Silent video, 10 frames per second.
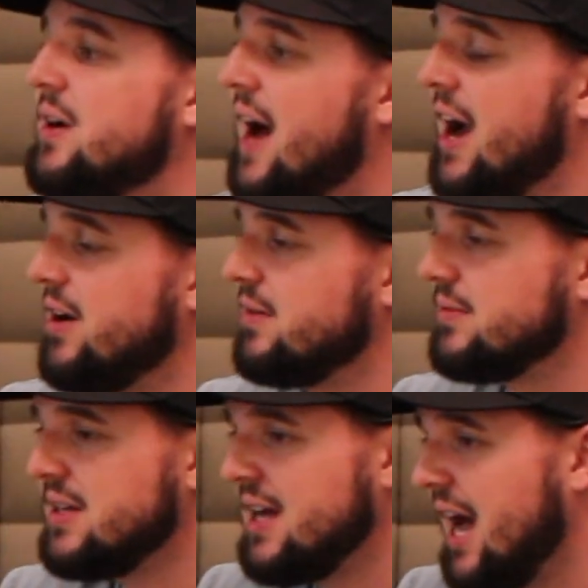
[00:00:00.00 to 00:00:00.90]
to hire
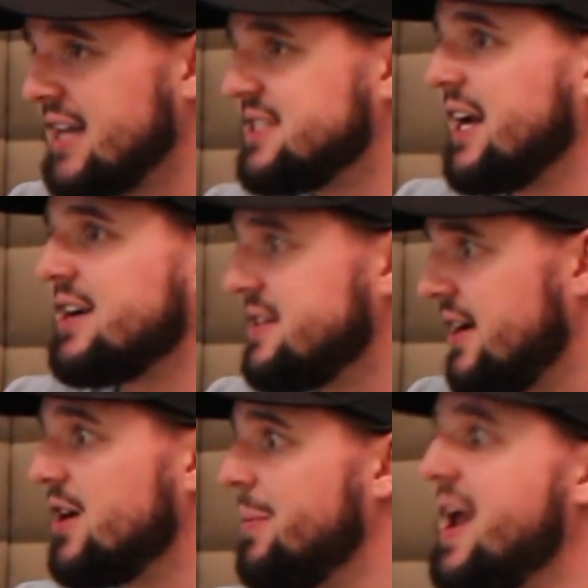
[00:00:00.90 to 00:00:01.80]
a secretary, a
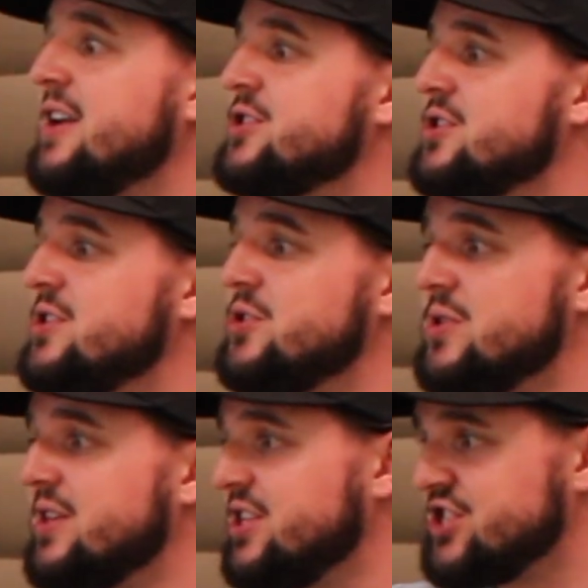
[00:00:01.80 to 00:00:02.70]
manager to do the
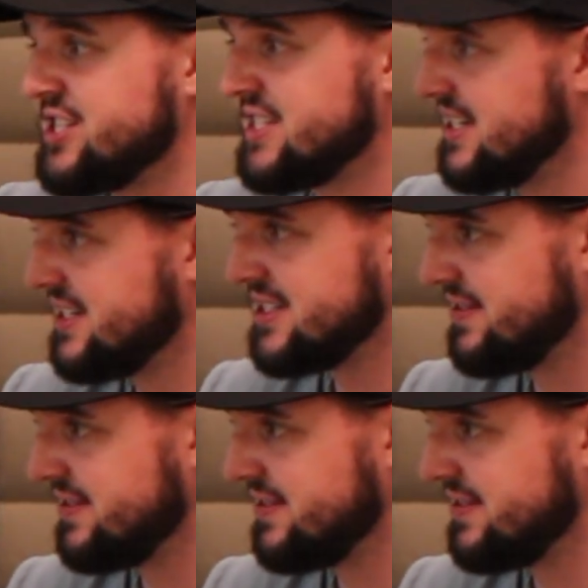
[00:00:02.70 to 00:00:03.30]
logistics of